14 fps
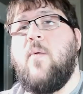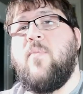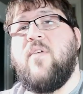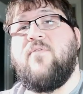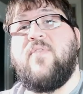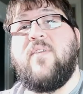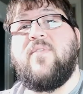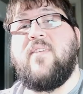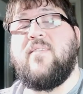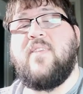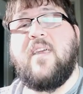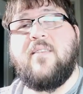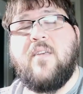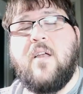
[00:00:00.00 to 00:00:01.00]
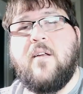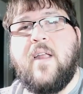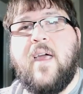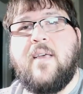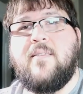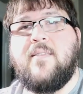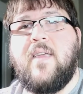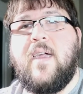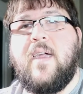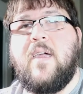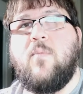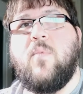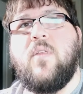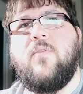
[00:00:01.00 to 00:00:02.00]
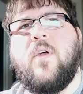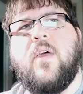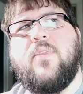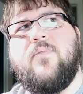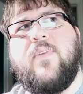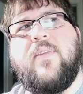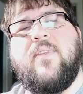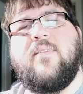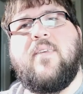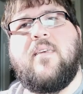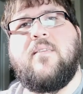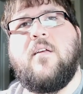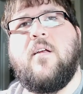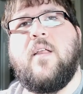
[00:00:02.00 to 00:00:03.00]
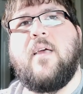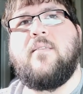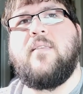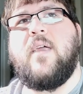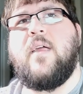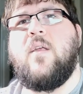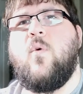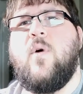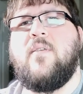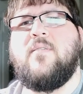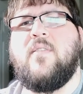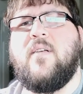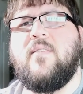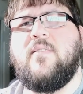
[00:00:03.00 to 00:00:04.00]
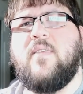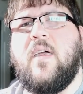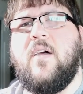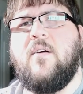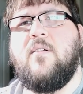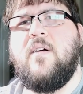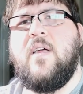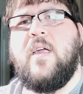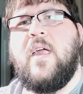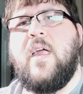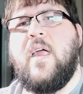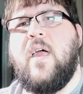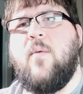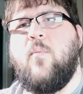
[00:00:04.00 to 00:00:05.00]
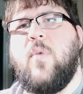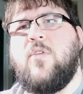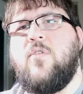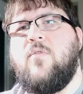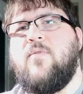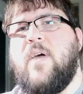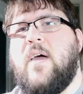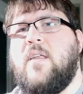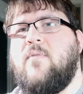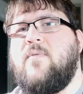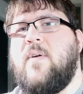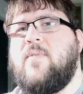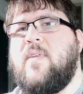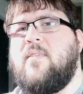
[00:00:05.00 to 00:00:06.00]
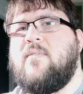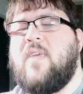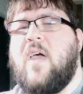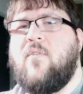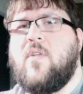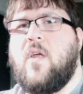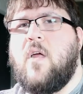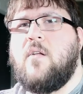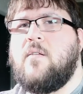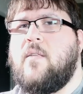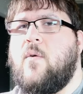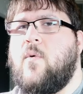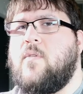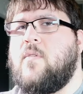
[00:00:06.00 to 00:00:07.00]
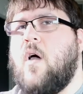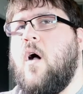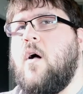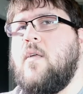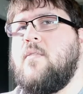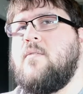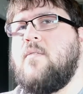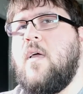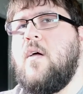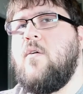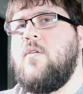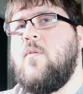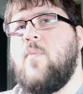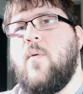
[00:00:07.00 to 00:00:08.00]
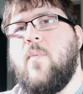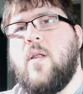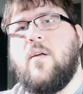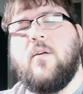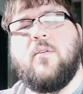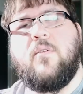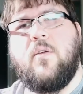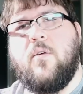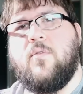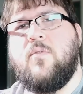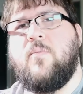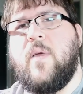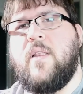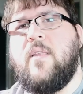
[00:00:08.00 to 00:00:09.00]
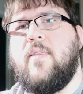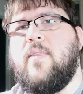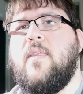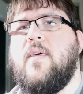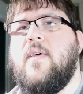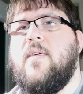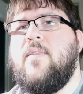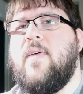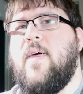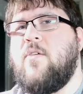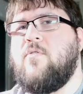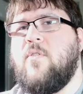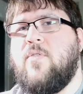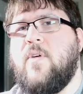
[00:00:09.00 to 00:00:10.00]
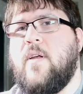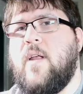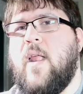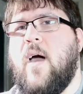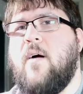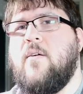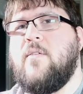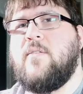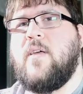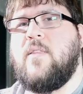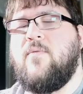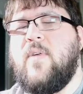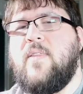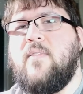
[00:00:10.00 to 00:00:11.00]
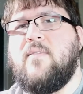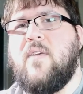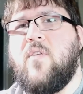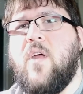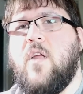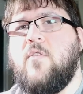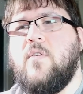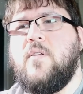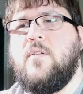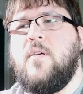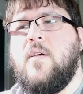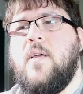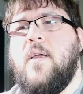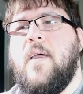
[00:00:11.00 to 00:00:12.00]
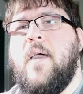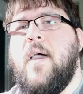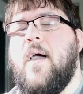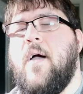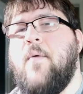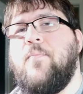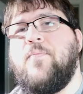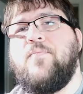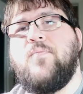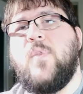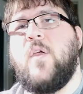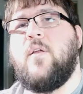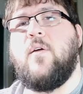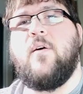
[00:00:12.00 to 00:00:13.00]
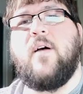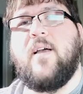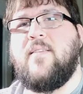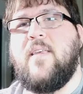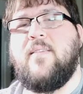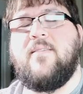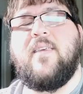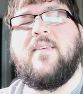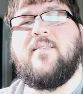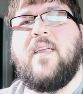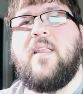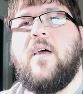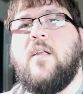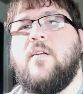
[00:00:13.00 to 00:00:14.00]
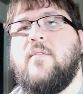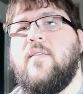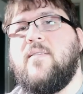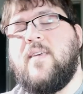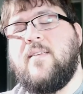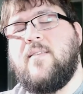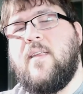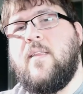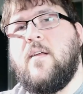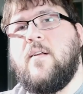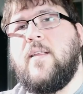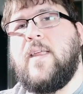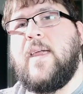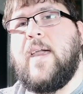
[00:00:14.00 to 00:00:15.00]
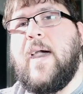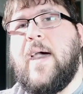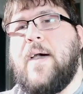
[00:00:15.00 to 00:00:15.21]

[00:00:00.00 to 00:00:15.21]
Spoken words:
the 5600 XT. But if you got the 5600 XT and it wasn't on sale, but you found a 5700 that was on sale, you'd be better, spending the extra $30 to get the 5700. You can, like I said, 1600, the 1600 Ti,